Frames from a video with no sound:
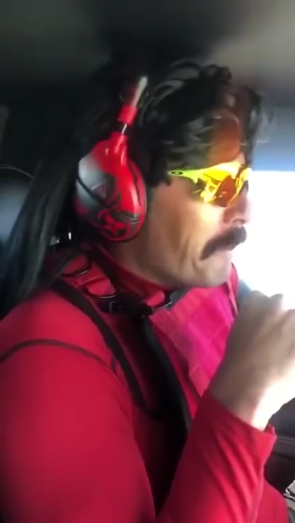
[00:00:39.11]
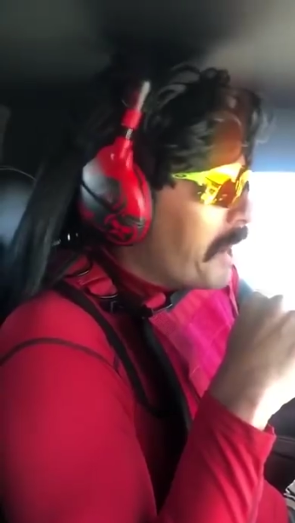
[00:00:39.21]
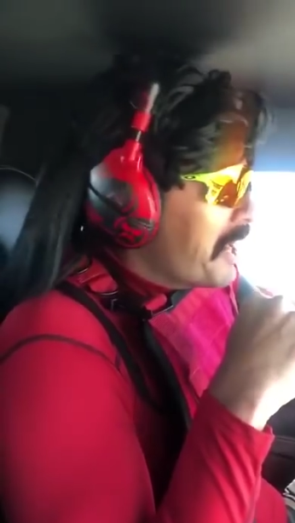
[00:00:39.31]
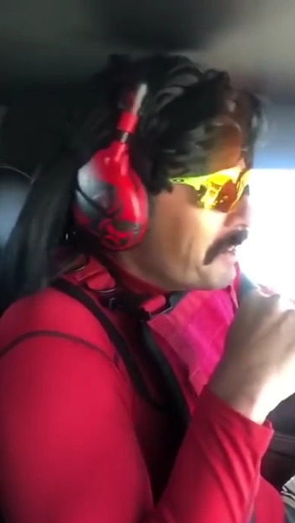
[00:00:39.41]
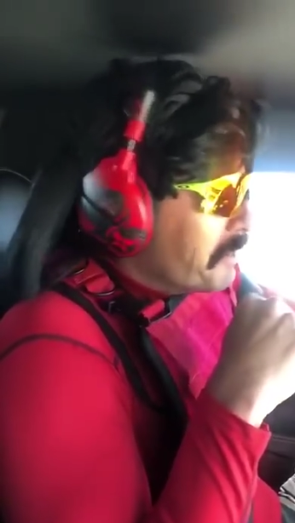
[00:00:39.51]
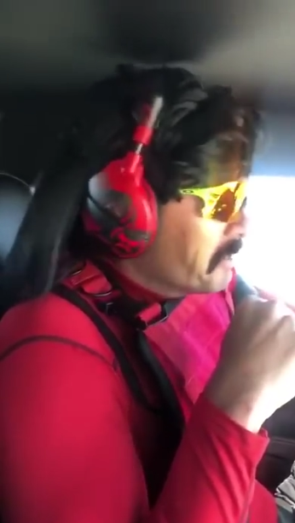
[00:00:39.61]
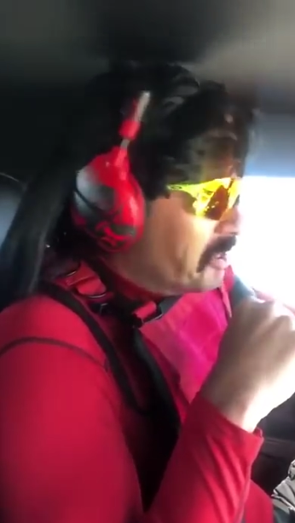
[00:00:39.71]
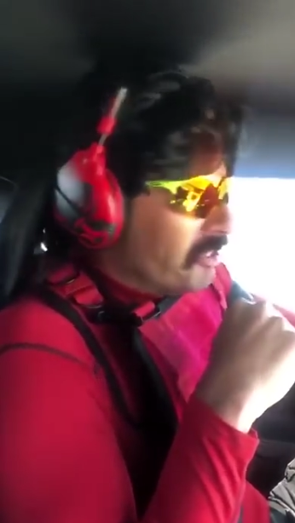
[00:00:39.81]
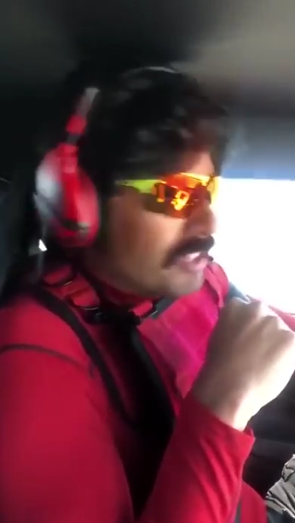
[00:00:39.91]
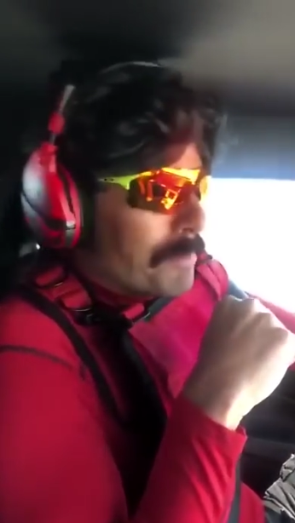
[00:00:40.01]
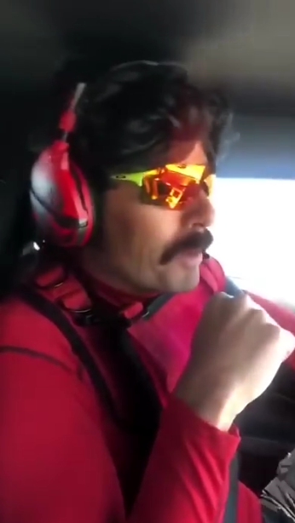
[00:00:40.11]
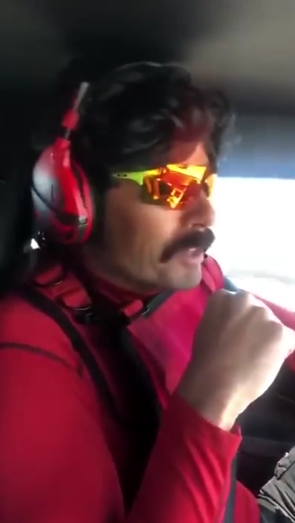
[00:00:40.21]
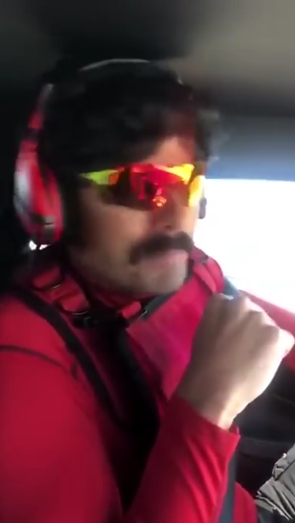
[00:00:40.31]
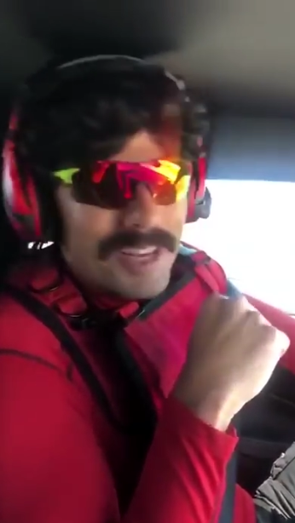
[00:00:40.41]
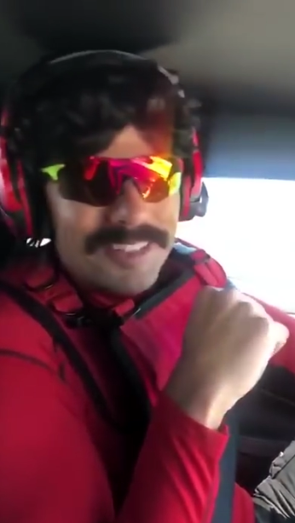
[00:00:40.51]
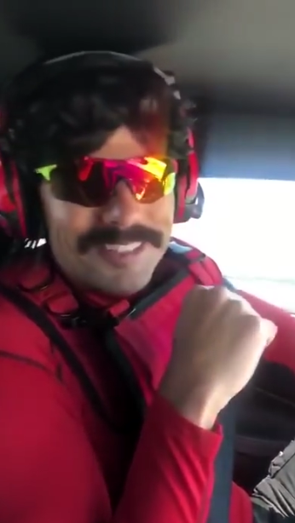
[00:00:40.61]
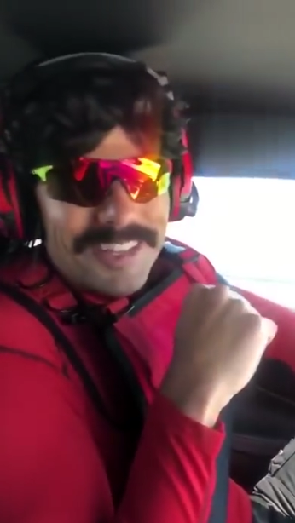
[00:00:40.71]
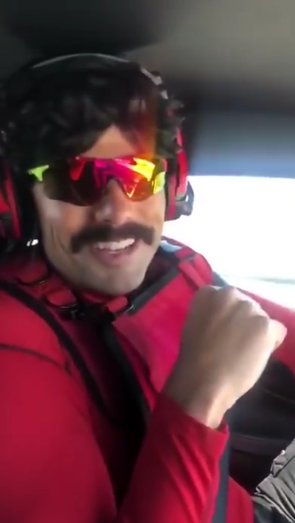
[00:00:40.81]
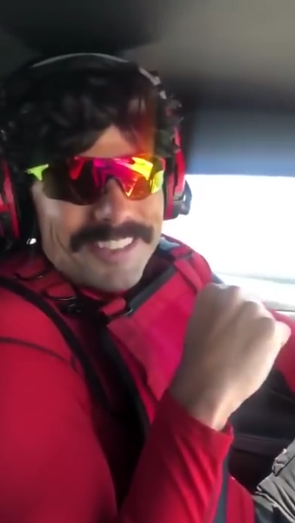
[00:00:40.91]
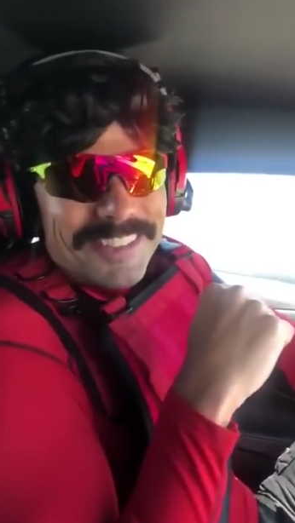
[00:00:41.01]
I might even step on the main
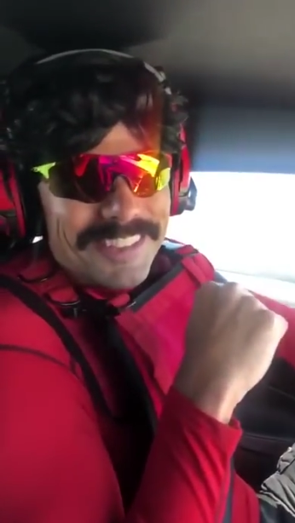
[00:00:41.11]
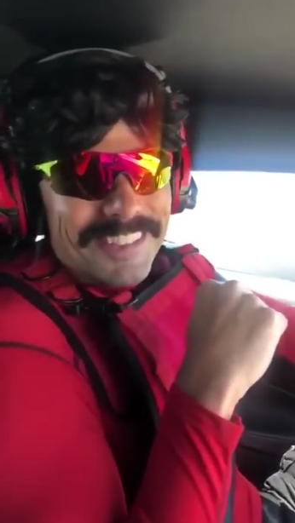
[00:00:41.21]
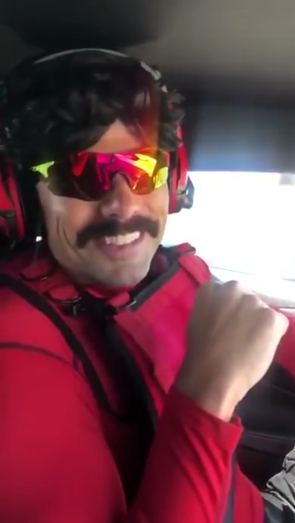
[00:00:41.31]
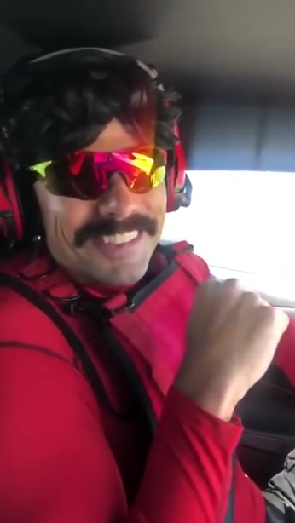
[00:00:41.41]
stage and